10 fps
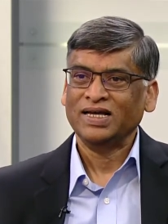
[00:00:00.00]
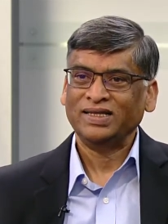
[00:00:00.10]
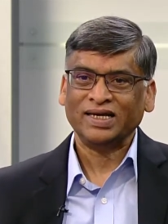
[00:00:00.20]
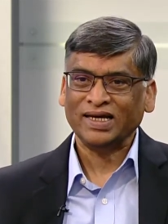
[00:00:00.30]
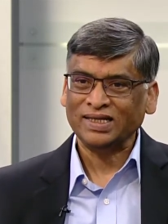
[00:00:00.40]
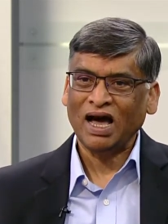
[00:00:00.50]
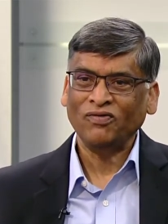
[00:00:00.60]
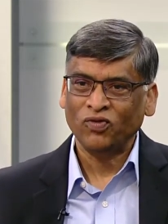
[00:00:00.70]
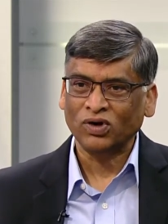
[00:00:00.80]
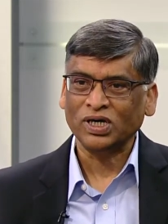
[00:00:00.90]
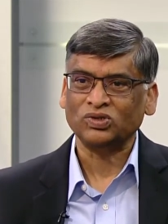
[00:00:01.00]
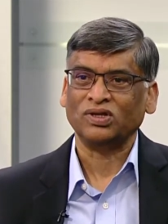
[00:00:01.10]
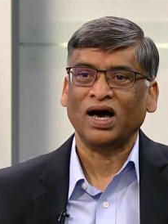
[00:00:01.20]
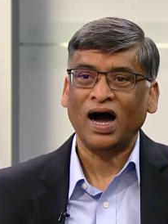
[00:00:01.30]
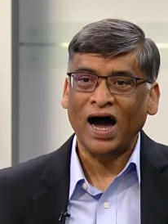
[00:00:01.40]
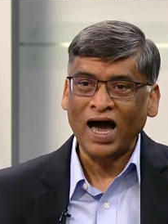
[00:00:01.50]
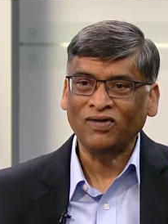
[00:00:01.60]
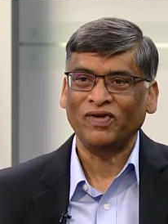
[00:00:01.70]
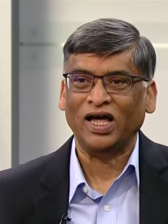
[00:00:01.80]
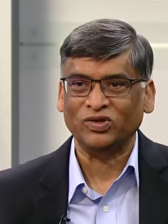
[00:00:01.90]
They can now focus on
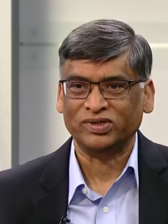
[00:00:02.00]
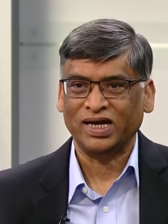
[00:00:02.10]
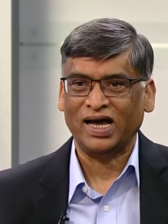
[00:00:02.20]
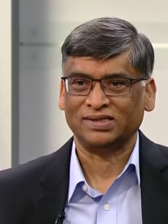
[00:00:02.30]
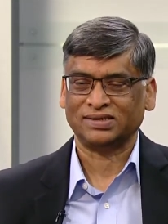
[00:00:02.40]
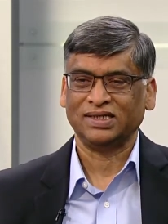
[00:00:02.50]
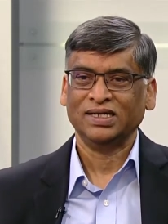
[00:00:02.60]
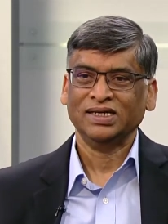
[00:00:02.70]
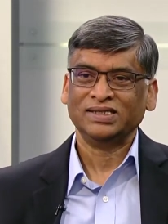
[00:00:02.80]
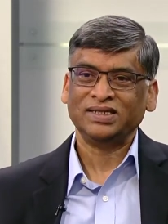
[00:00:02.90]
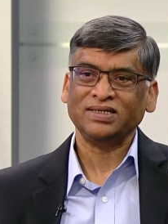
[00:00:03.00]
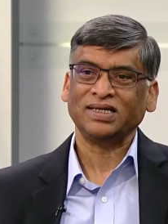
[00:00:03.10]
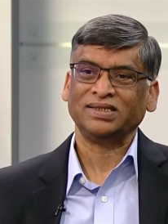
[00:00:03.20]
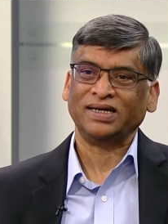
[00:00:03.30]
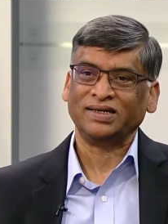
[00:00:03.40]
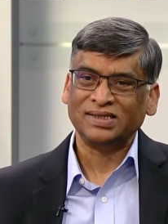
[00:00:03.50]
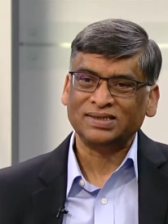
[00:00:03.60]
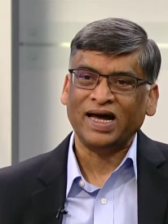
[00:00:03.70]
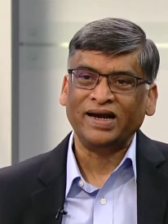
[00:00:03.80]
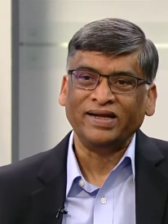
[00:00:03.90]
high value tasks such as
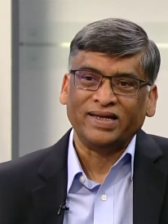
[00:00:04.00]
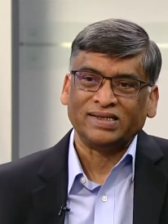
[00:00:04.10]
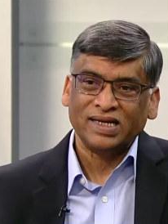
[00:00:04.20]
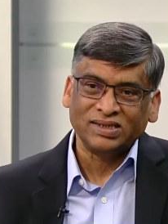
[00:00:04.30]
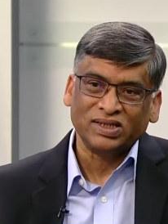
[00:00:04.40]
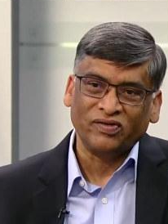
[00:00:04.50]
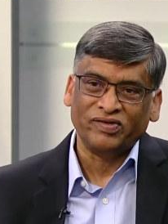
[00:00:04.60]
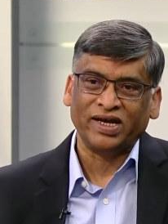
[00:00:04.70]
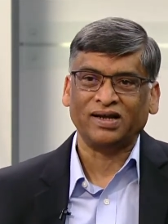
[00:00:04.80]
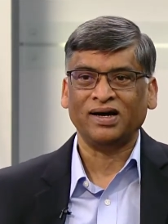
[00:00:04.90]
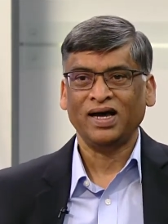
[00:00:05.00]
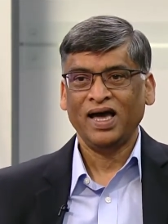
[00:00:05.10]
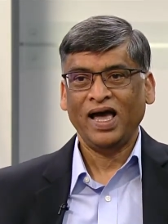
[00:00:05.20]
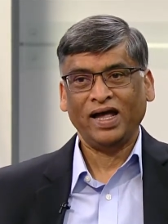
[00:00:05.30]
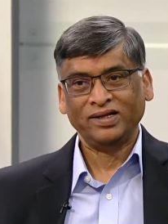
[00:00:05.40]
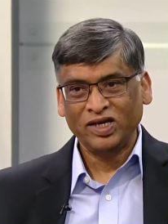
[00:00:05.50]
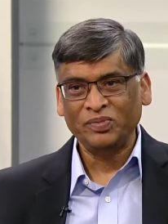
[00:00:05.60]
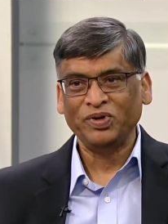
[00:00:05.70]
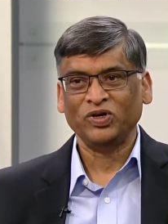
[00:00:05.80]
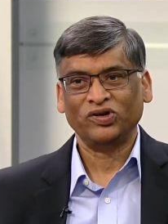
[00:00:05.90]
understanding their sensitive data and
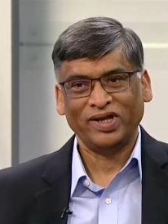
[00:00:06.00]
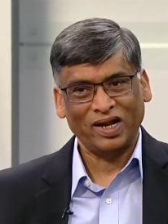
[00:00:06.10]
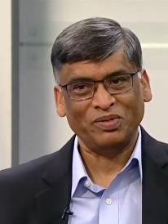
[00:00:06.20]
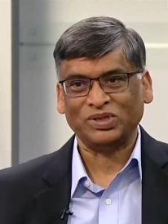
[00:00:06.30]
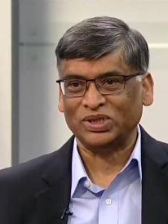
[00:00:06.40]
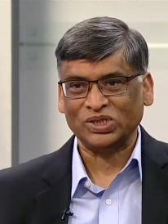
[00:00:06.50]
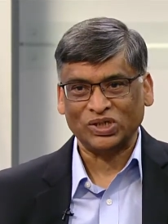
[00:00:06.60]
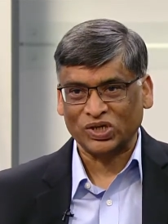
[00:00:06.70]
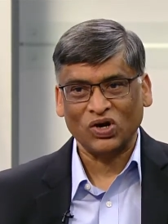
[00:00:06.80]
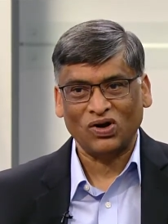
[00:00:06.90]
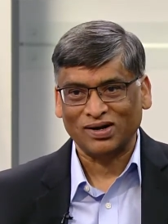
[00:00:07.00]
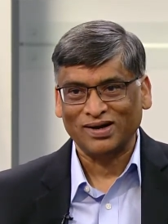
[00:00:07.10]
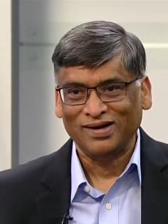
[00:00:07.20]
keeping your databases secure.